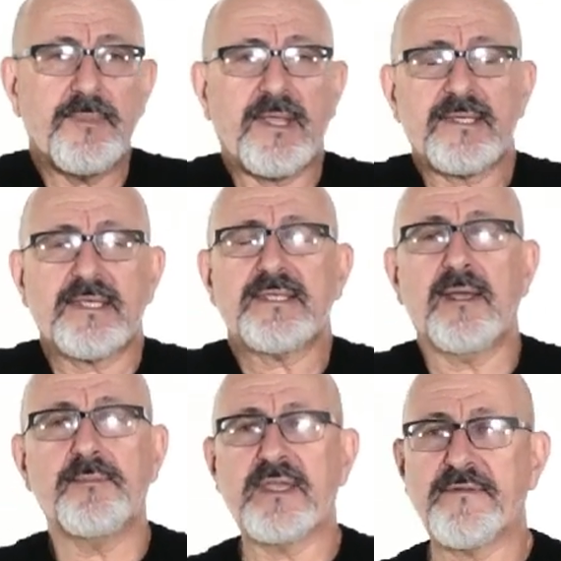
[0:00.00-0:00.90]
like I say, he's
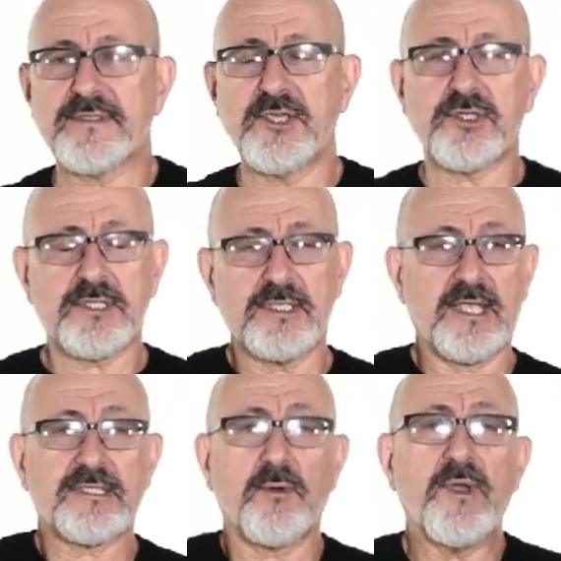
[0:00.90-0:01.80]
not being facetious.
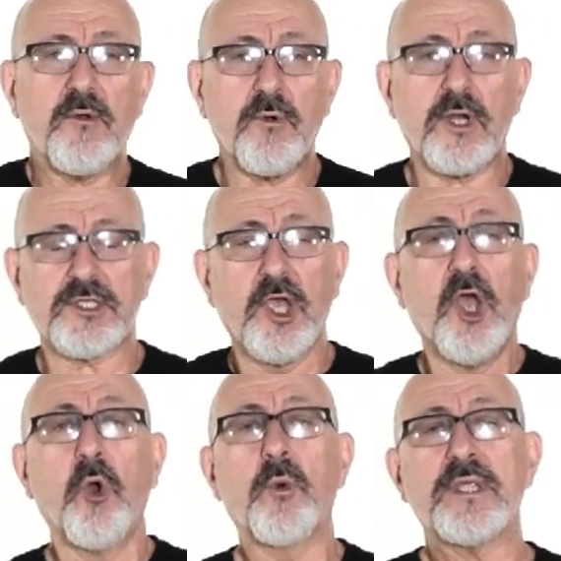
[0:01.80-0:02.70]
That's the way it works.
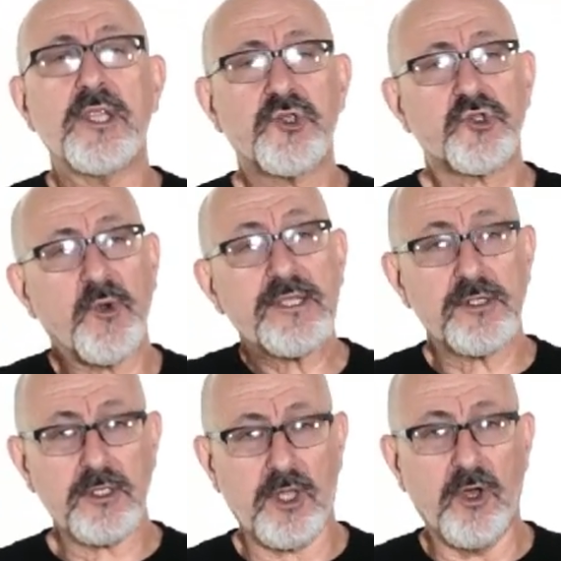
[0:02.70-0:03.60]
When interest rates
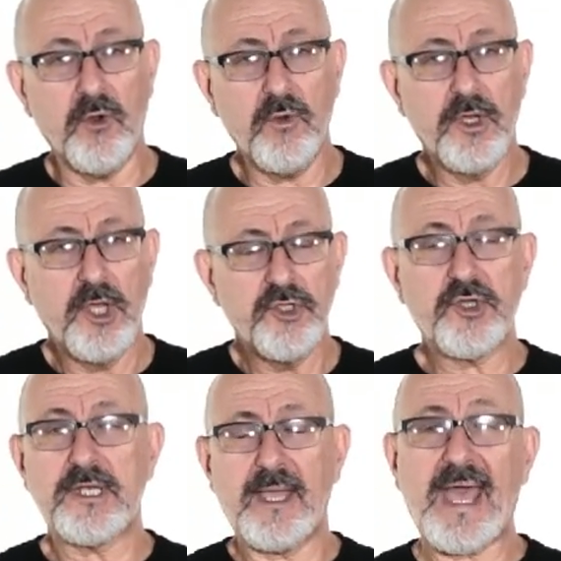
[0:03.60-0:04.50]
are low, you're
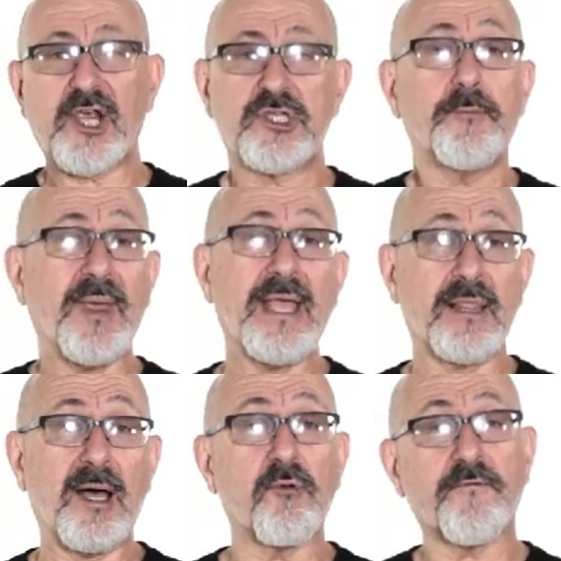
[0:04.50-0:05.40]
going to actually pay a
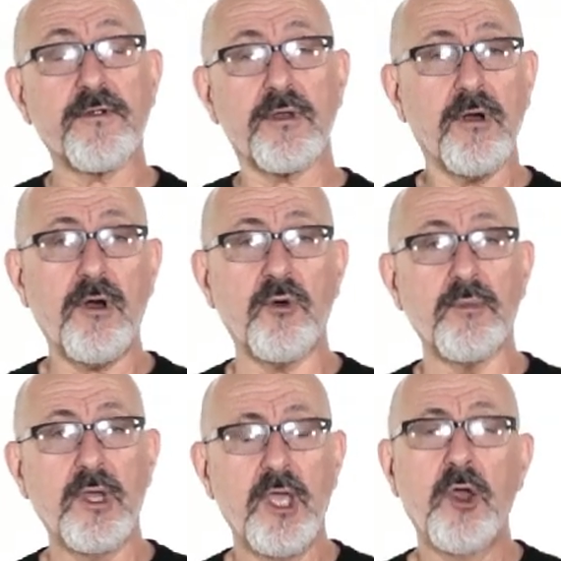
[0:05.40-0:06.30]
lot more for the
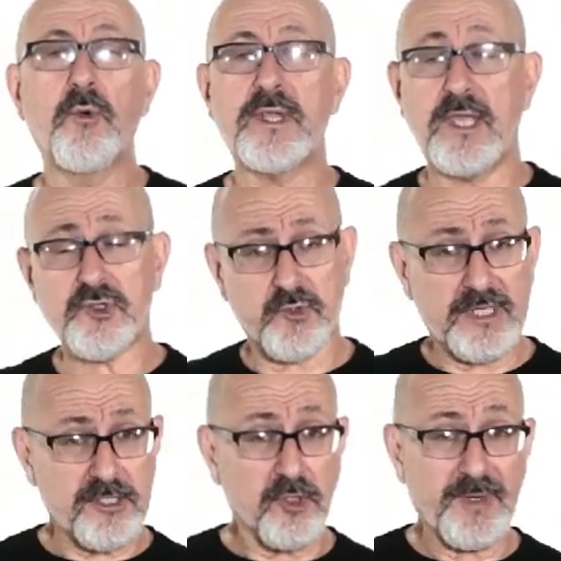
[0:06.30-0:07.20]
home. When interest
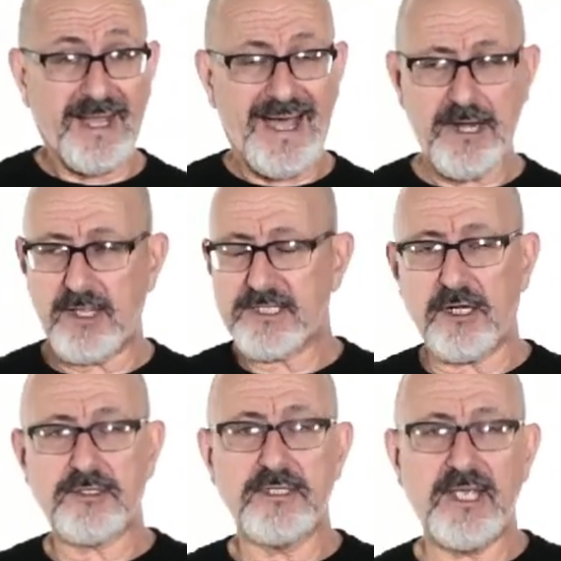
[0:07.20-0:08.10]
rates are a little bit higher, like they
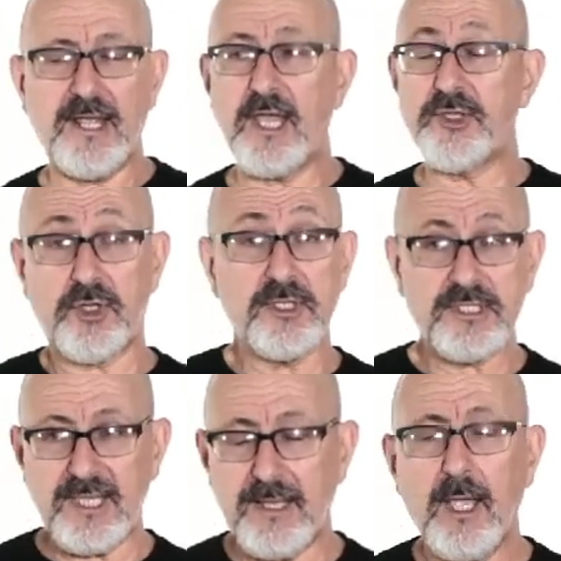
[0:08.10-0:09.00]
are today, as you can
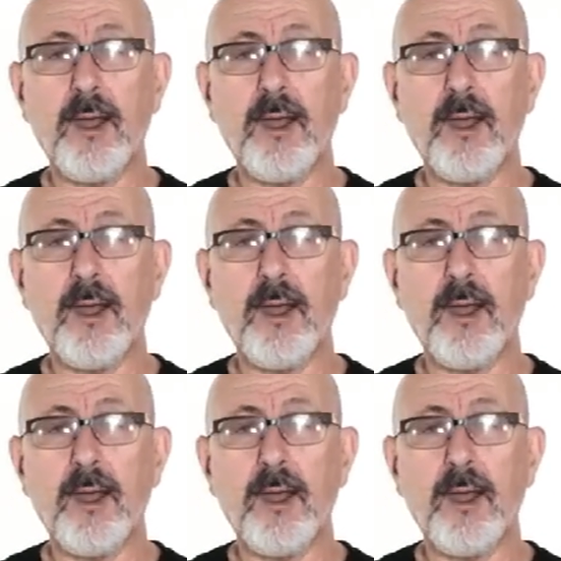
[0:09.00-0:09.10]
see,